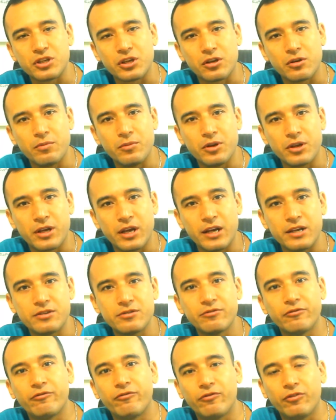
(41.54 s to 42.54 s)
the
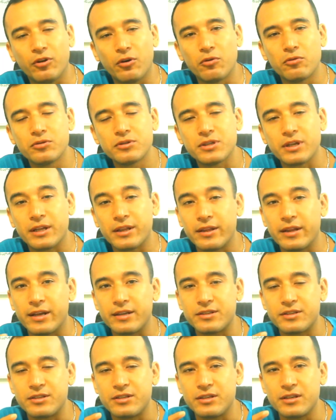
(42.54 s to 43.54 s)
communication flows, and
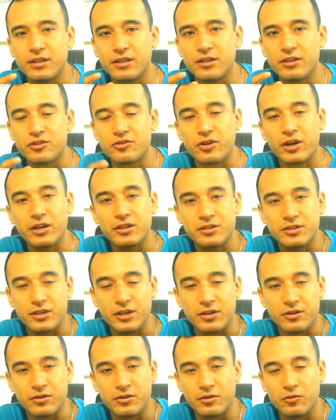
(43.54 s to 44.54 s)
that's the
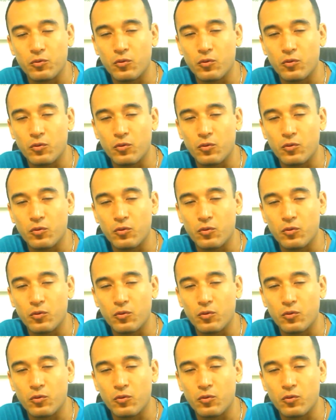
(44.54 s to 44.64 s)
translator.